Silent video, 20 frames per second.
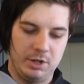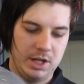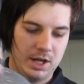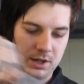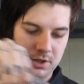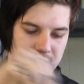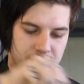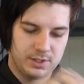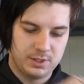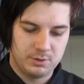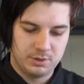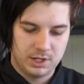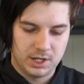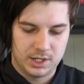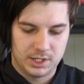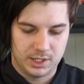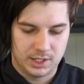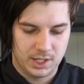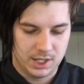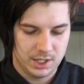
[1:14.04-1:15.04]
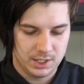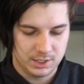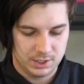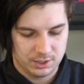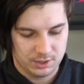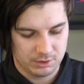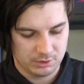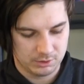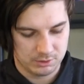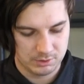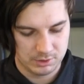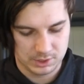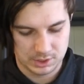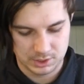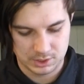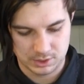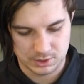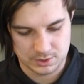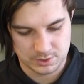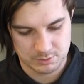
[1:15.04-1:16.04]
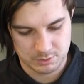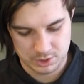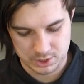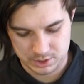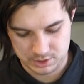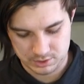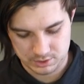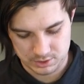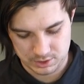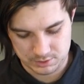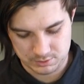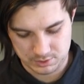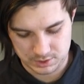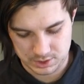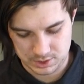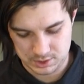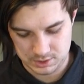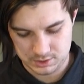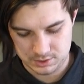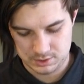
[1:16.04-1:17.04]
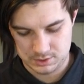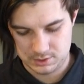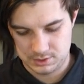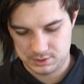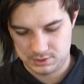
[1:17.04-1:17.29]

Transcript: But yeah, let's see what kind of candy he threw in here, because I'm pretty sure that's what that is.